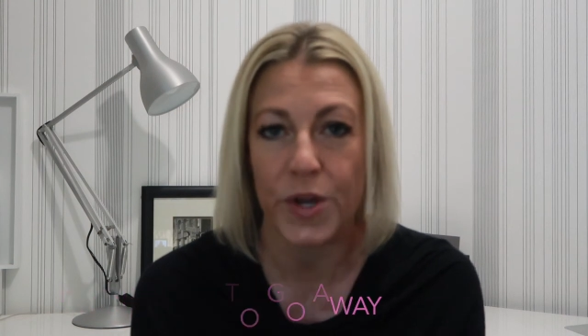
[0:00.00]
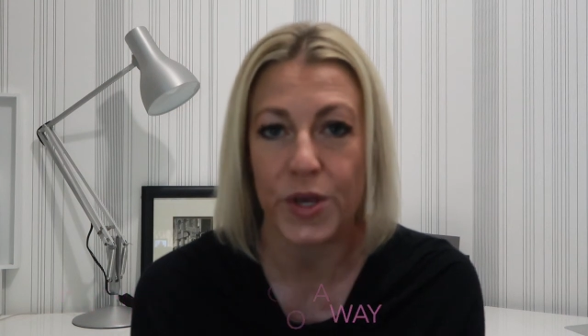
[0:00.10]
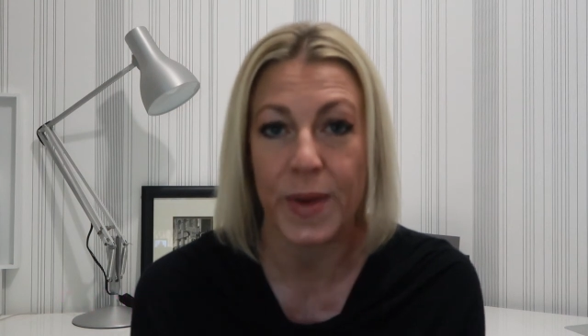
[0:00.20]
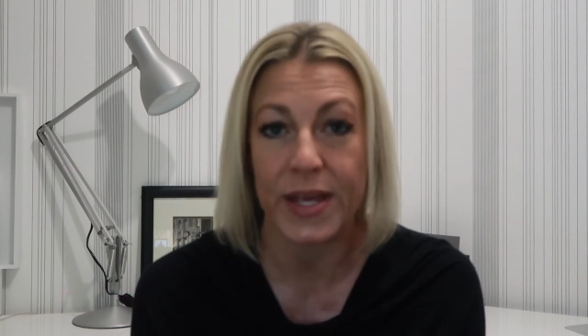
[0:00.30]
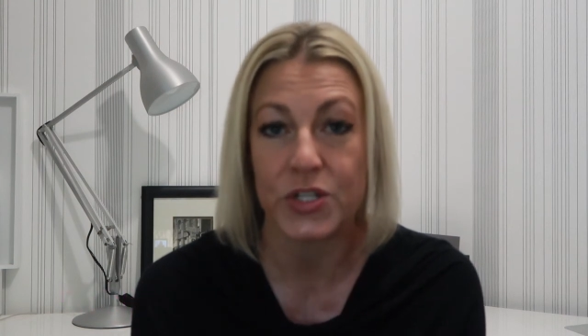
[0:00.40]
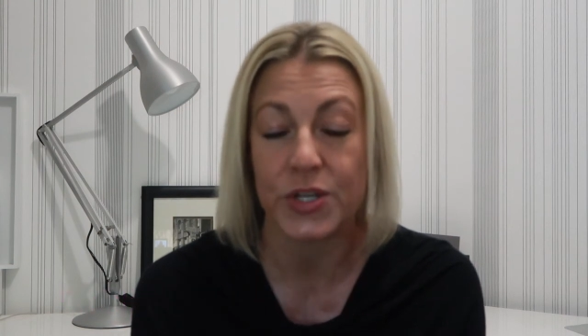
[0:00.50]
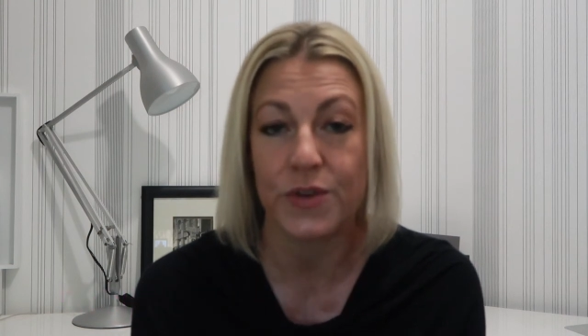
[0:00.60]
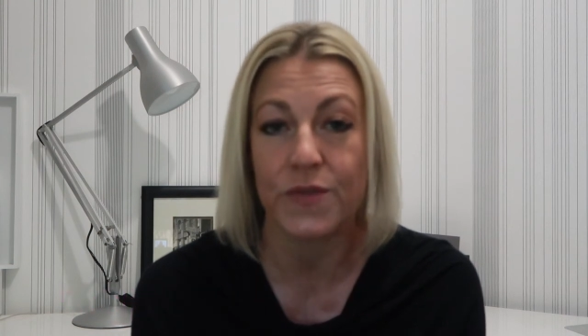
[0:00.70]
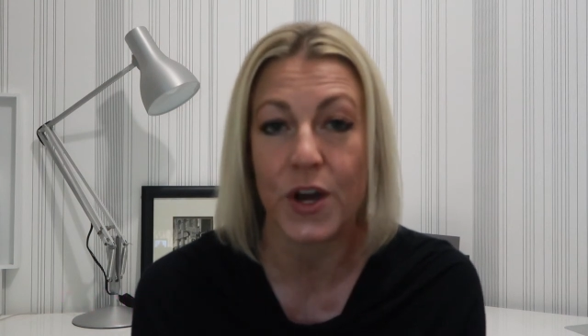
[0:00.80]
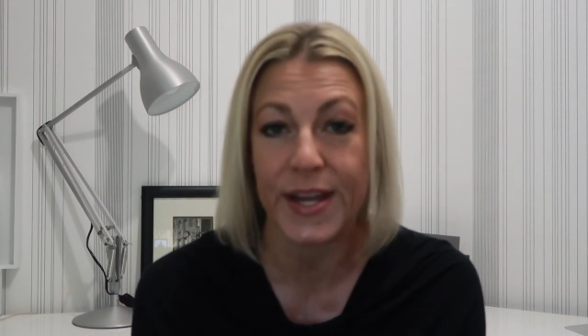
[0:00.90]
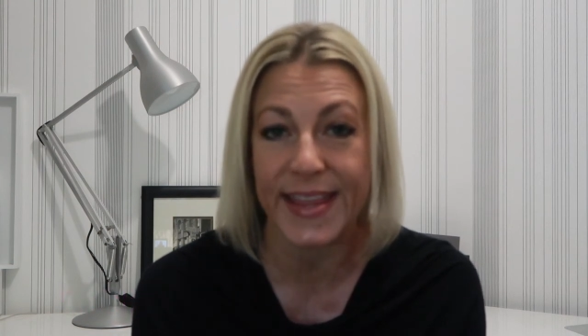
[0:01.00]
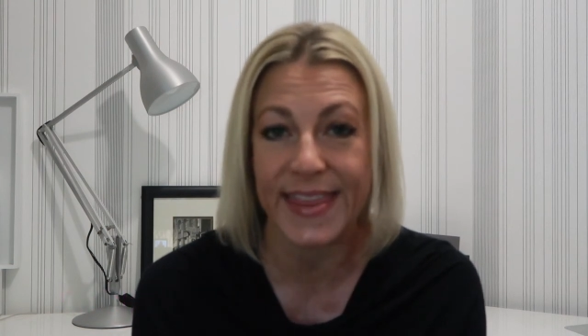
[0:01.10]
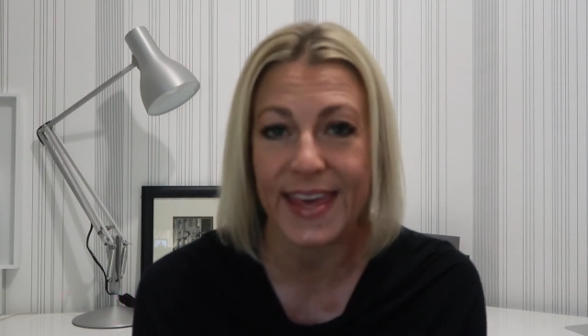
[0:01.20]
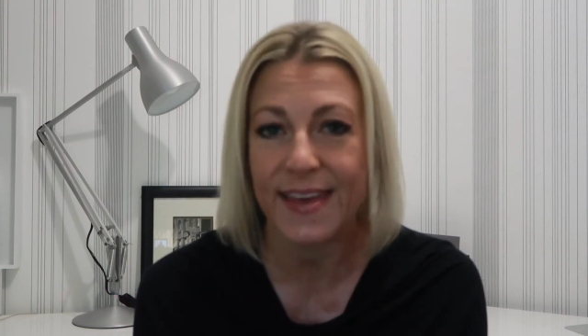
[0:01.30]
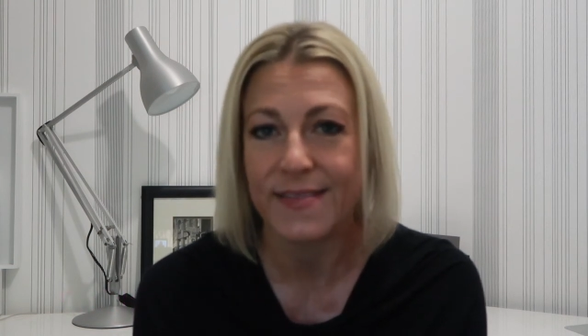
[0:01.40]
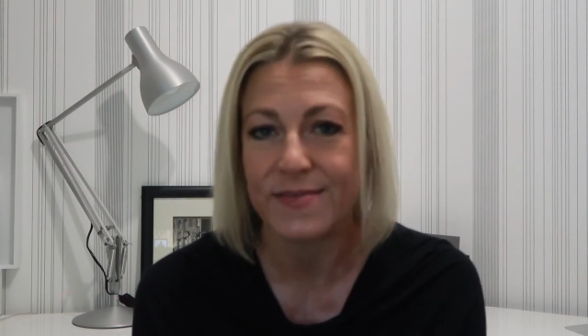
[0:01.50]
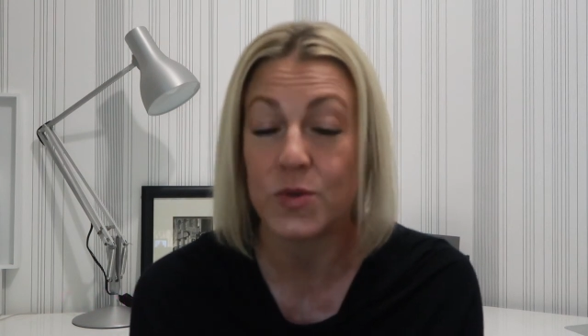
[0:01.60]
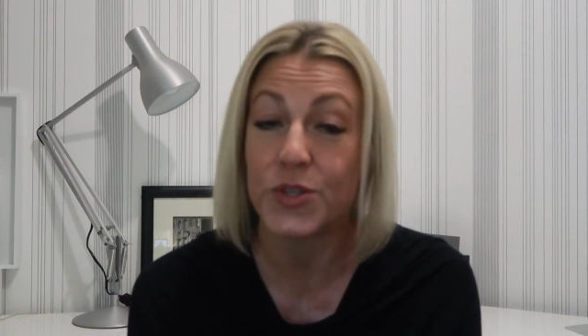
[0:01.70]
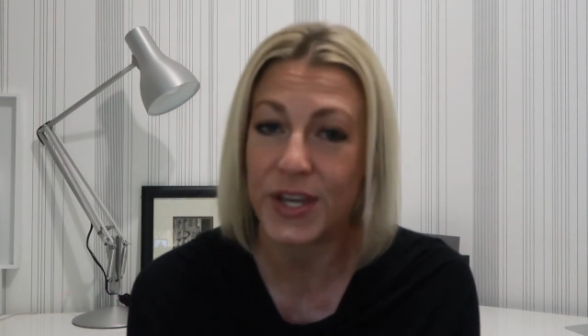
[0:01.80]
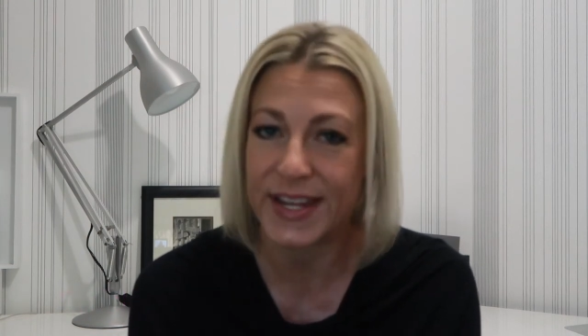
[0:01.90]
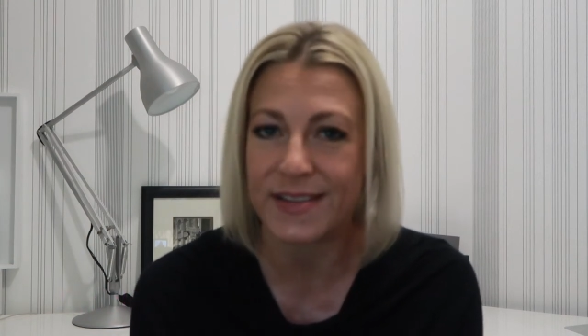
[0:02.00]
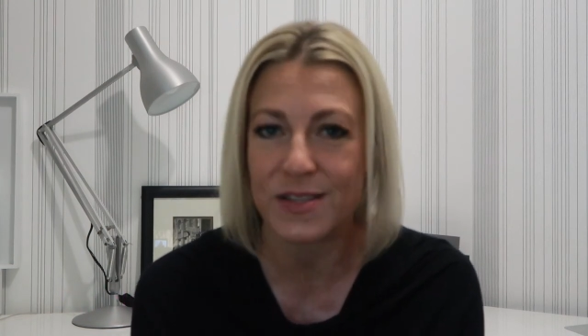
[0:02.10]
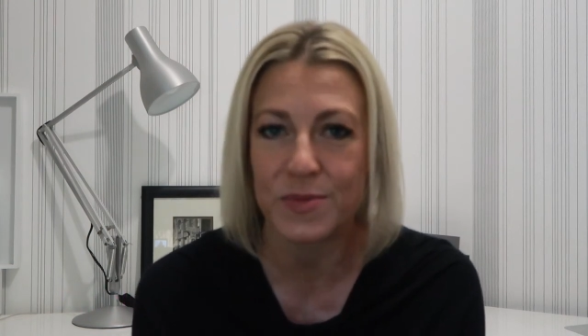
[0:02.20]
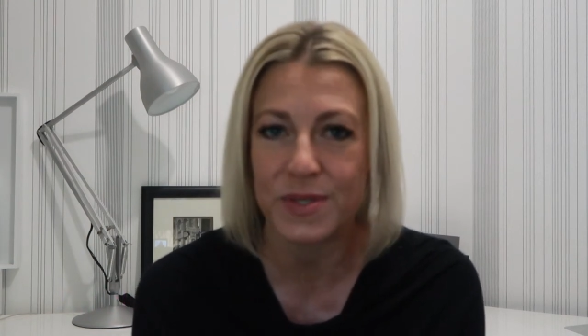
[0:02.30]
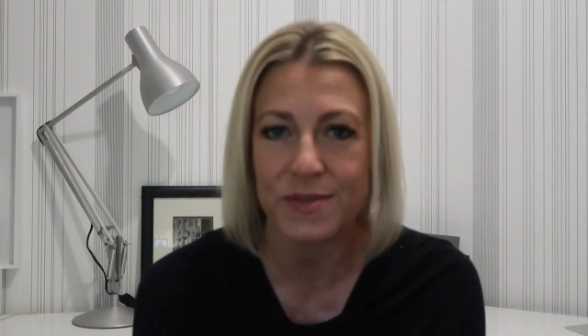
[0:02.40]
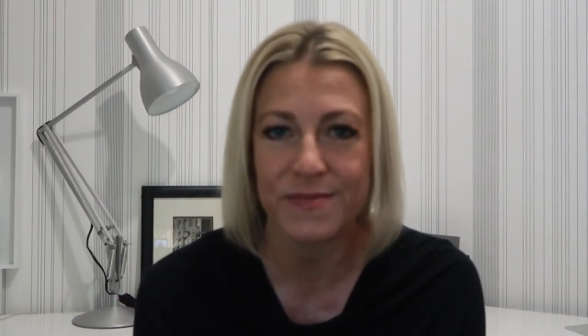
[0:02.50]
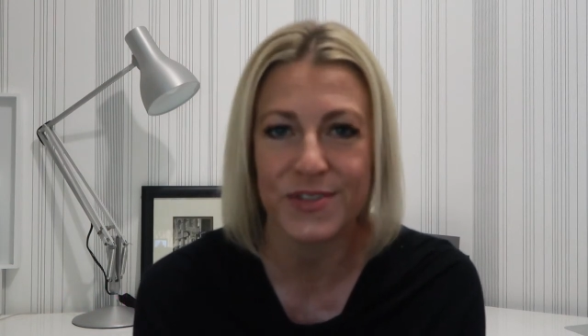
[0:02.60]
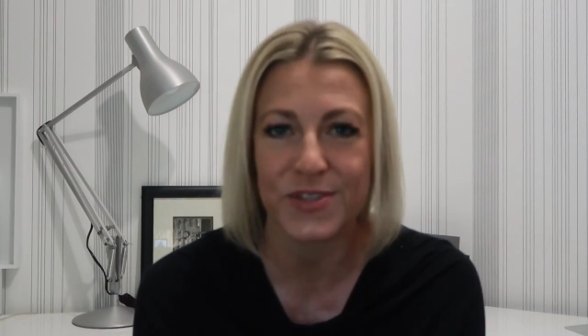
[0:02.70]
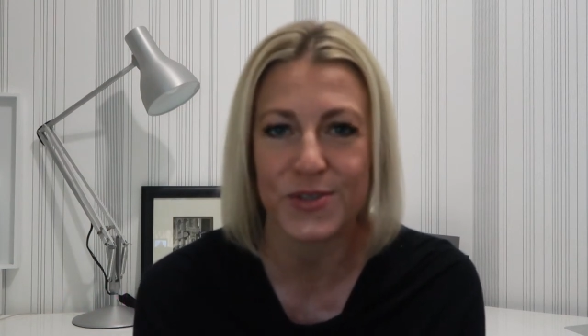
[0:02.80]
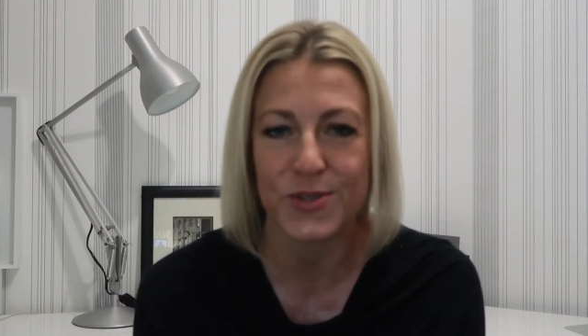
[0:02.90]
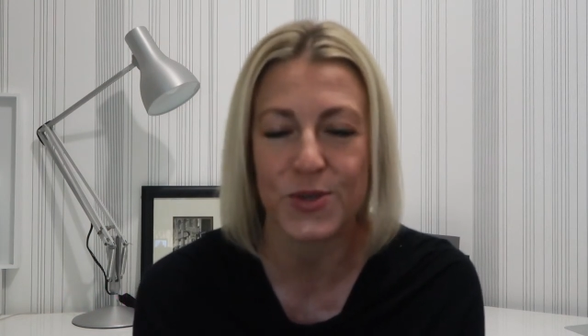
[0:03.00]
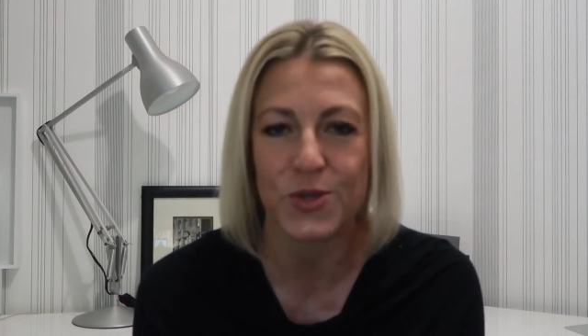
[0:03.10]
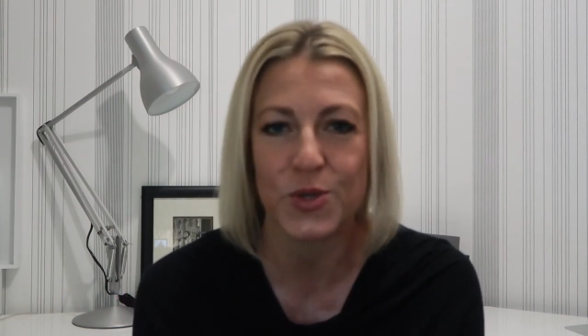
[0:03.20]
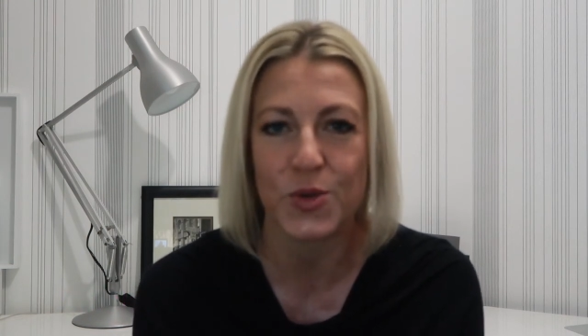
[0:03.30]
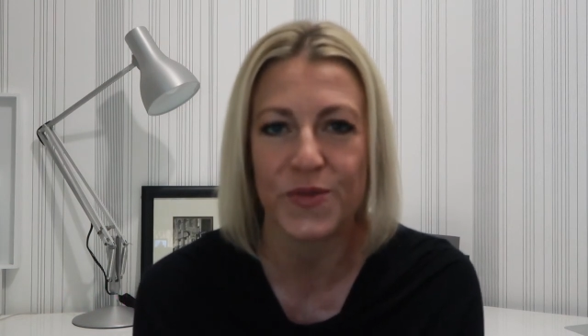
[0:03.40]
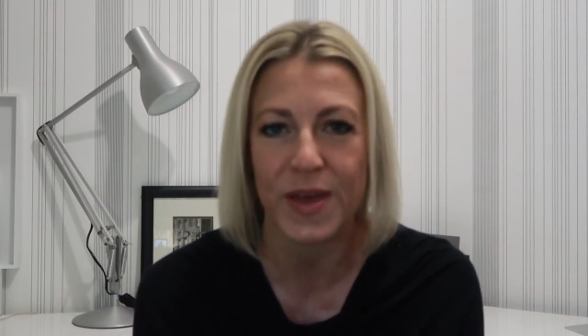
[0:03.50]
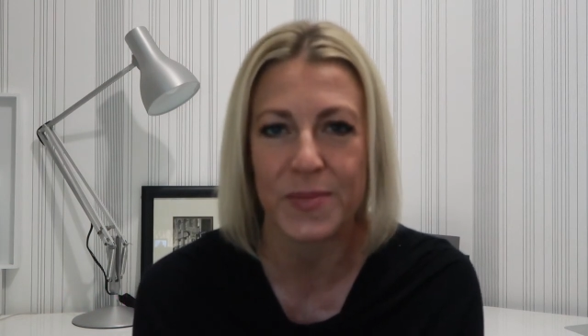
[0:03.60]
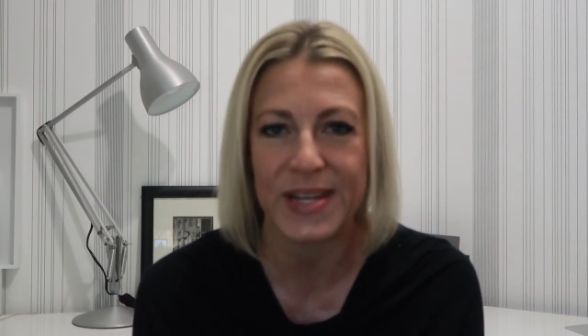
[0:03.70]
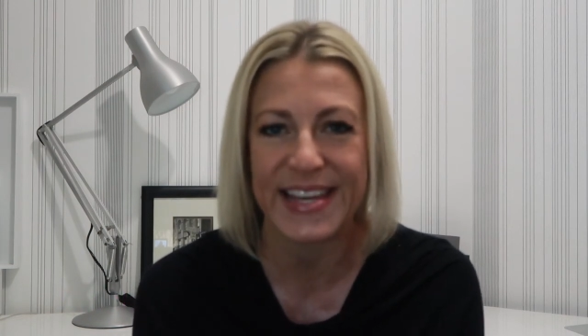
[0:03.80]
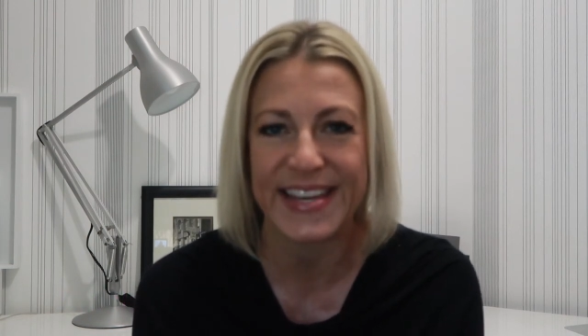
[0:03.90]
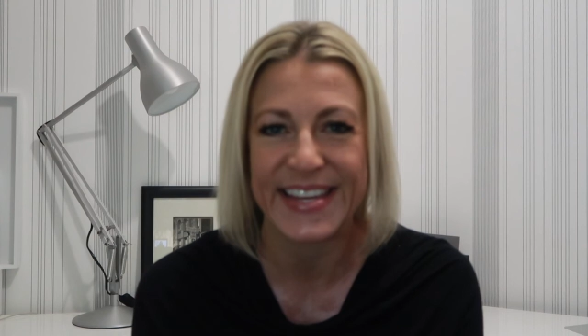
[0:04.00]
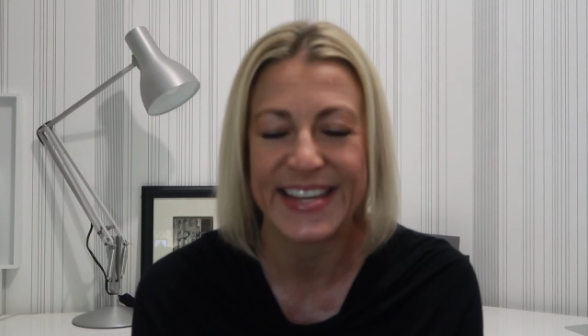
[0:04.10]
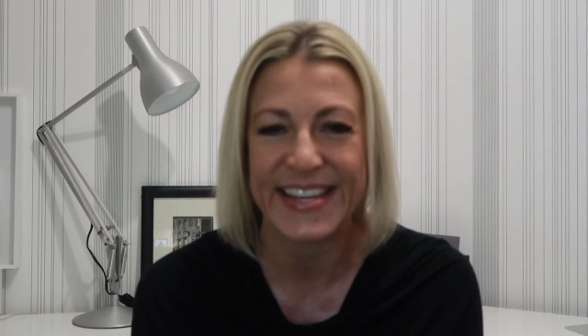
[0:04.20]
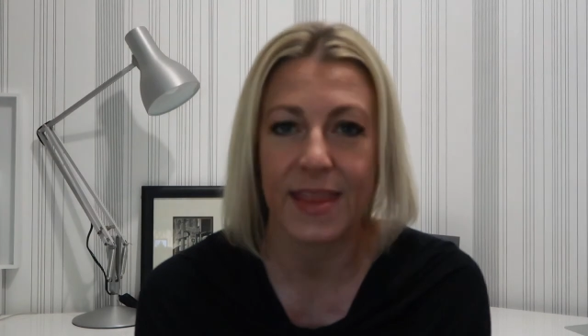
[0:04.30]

what do you make sure you've got in there? Also editable to suit your family.